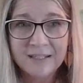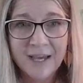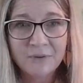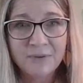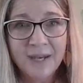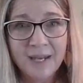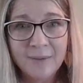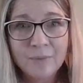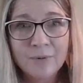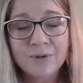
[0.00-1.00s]
how
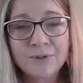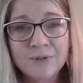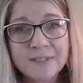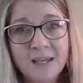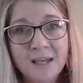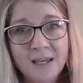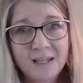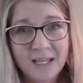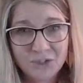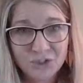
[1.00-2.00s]
neighbors
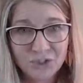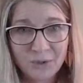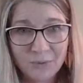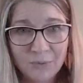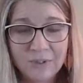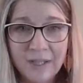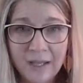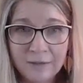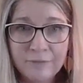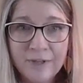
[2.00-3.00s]
can show
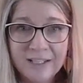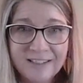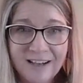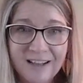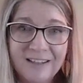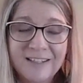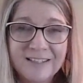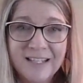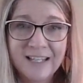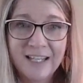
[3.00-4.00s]
love and
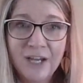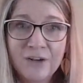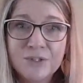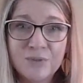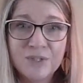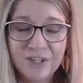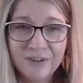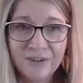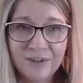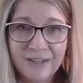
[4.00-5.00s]
kindness and care to each
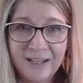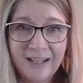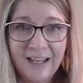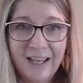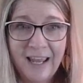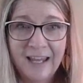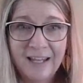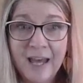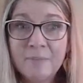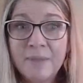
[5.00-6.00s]
other. And
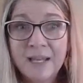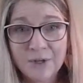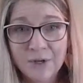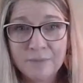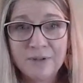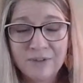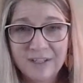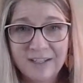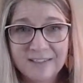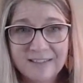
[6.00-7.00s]
that makes our
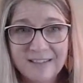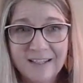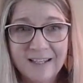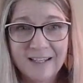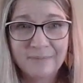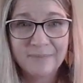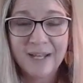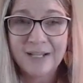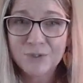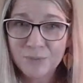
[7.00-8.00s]
communities
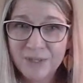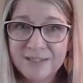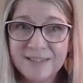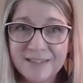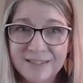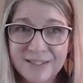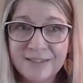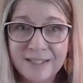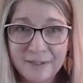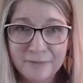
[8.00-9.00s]
nicer places to
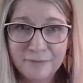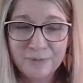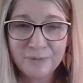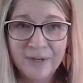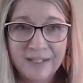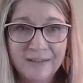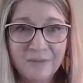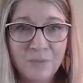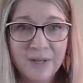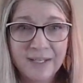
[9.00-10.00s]
live when
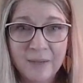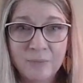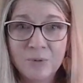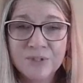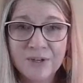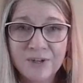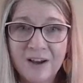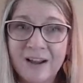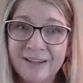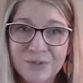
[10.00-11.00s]
neighbors are
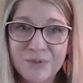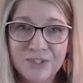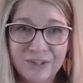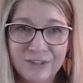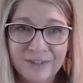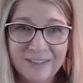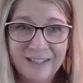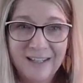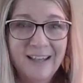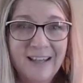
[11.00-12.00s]
kind to each other
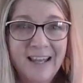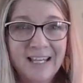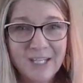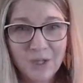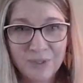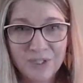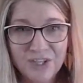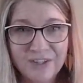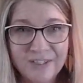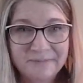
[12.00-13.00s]
and help each
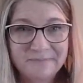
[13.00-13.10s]
other.